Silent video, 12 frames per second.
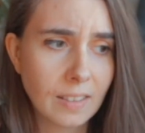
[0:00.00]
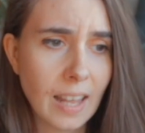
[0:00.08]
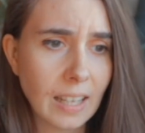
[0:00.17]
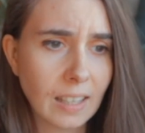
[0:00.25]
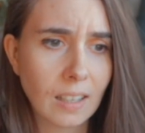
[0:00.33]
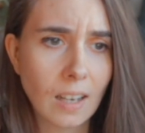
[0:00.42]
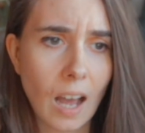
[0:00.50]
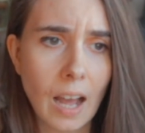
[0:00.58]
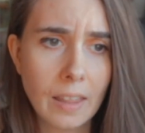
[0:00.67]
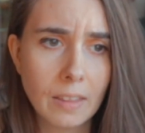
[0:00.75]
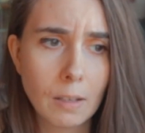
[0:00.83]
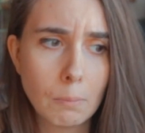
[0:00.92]
They can
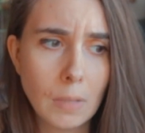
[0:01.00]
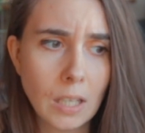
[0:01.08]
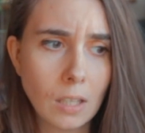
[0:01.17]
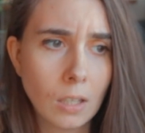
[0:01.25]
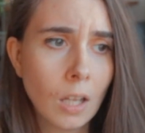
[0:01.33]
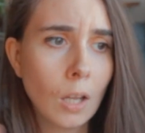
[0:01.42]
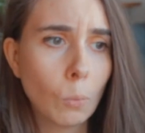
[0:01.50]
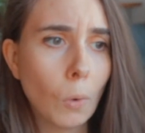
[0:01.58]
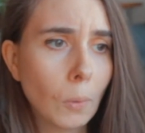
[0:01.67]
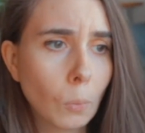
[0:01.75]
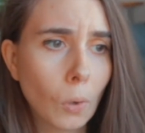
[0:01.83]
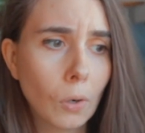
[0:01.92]
either mean
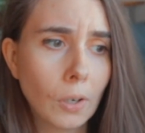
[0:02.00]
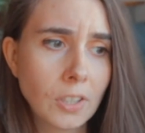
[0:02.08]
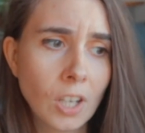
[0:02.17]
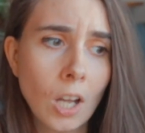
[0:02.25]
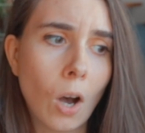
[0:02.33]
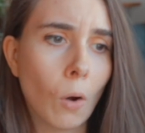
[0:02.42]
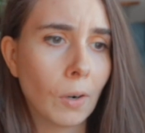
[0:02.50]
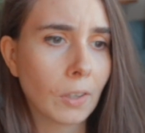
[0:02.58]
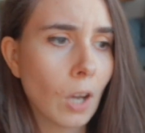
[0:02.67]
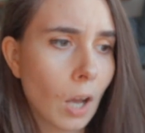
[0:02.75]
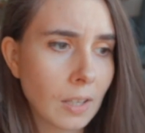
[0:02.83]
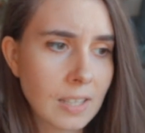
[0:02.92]
one word or
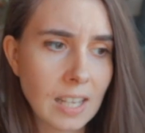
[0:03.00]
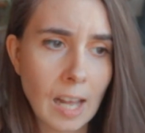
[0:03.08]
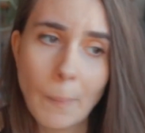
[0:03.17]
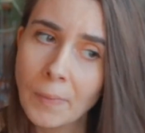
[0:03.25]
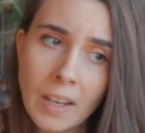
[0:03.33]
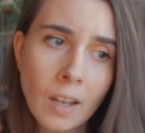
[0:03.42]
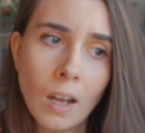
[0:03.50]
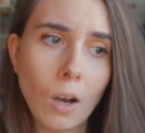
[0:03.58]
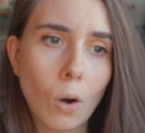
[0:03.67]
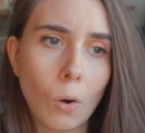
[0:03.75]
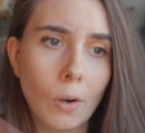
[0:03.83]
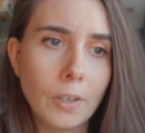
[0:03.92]
a concept,
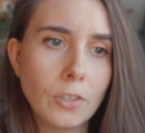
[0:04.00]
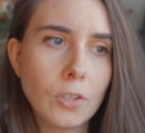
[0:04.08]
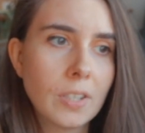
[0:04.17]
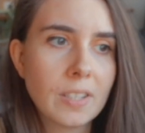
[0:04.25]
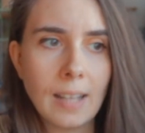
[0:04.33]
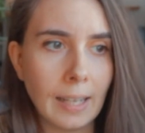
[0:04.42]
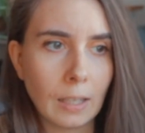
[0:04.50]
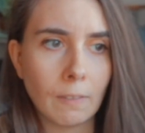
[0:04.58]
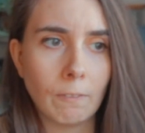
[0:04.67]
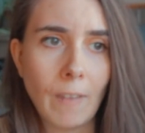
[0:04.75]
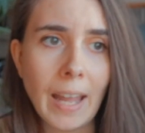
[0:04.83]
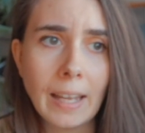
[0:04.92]
or just
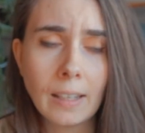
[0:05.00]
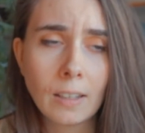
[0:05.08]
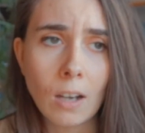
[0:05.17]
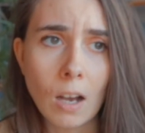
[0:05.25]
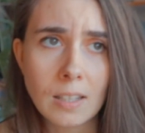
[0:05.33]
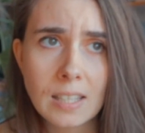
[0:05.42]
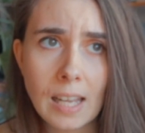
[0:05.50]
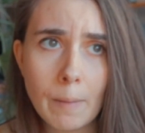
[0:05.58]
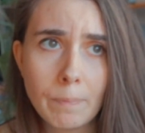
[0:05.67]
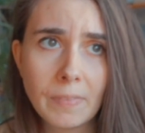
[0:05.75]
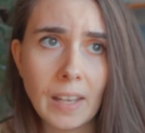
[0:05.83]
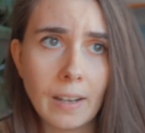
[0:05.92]
like vague
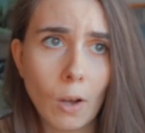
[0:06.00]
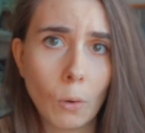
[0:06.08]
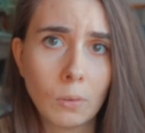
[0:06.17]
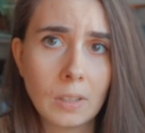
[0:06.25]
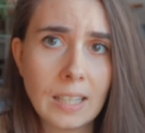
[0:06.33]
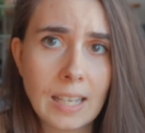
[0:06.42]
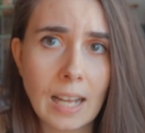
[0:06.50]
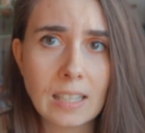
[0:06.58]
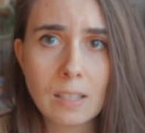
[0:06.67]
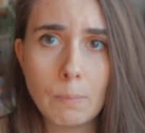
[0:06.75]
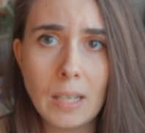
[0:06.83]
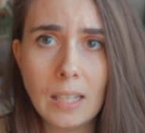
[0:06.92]
concept that only
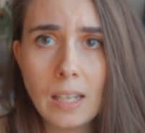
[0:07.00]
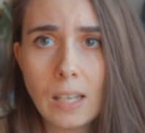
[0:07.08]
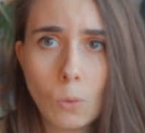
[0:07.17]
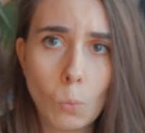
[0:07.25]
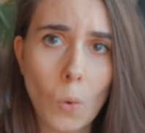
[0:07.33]
gets meaning